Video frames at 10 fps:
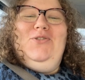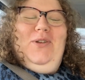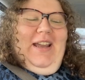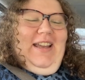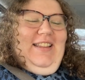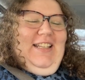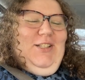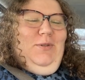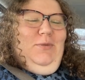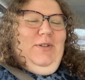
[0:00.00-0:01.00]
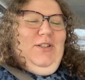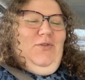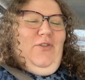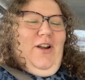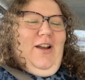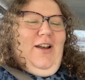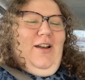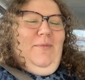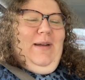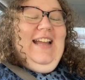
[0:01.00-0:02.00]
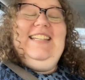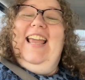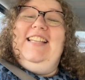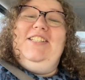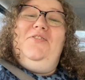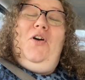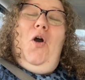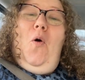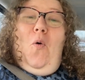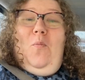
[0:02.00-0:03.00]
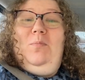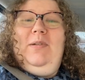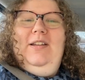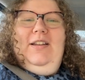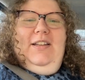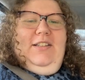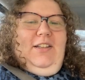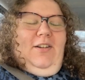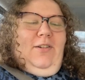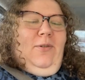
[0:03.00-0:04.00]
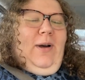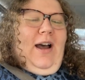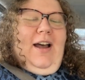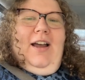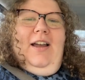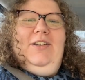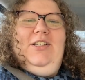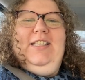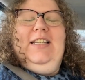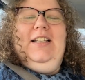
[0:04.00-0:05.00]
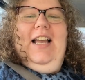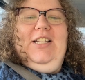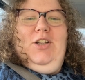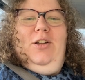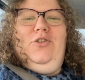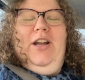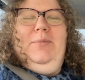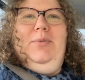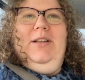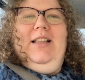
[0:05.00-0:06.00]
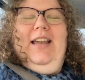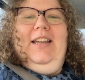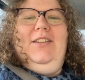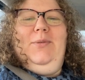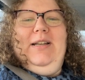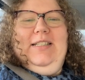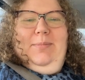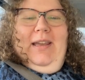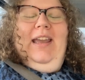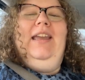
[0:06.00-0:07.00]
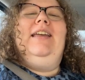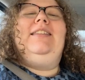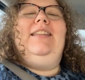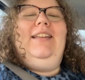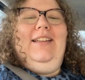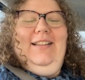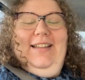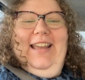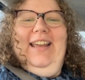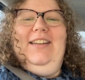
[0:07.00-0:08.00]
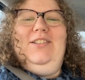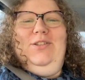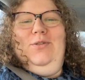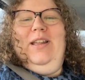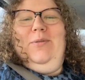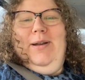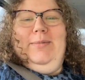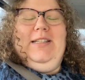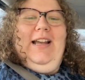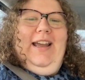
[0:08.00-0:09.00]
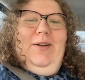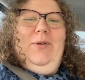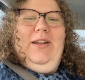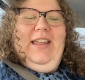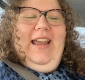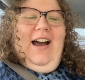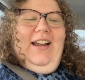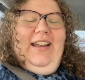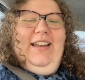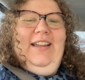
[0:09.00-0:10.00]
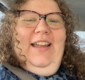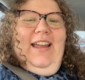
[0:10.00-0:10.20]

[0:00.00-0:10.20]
drink. This one was from a Taste of Home. So, just like the last one, I'll try and put like the recipe and the link to that website where they got it